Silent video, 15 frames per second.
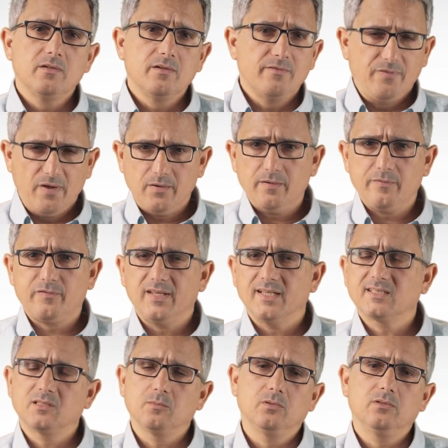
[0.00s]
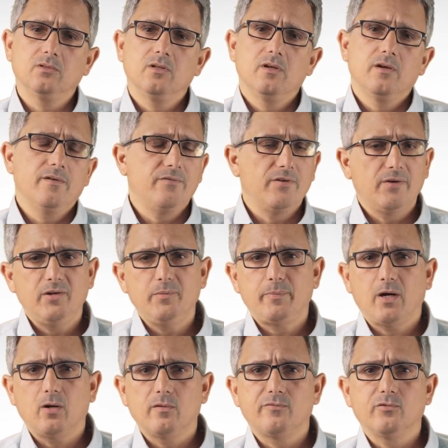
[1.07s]
very flexible, very
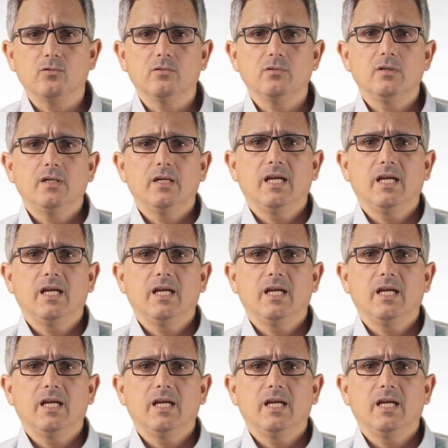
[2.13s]
powerful,